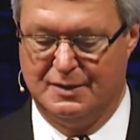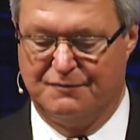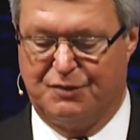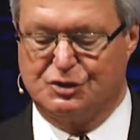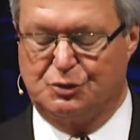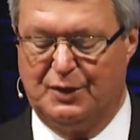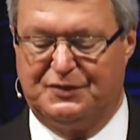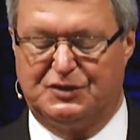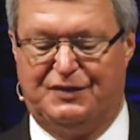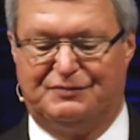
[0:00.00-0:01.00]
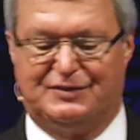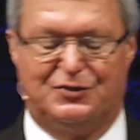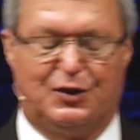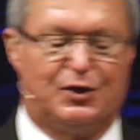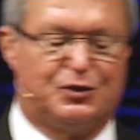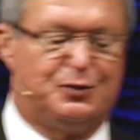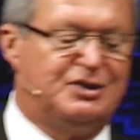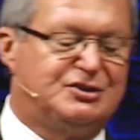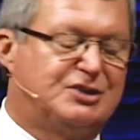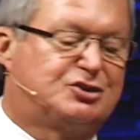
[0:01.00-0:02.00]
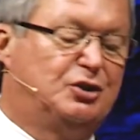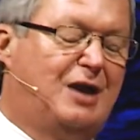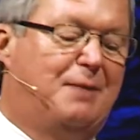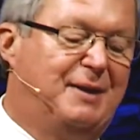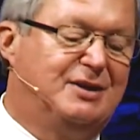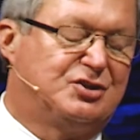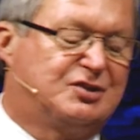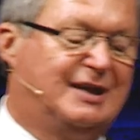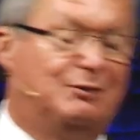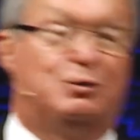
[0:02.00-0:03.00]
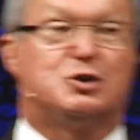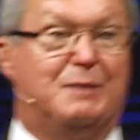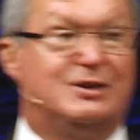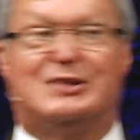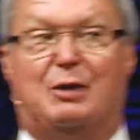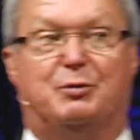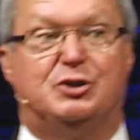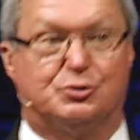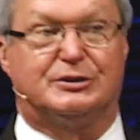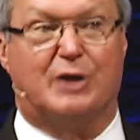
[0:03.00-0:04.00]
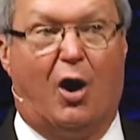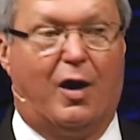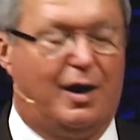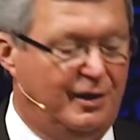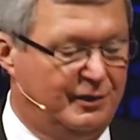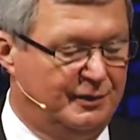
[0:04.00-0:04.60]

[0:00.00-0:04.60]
1 Corinthians 15 33 says, Do not be deceived, which means that we usually are.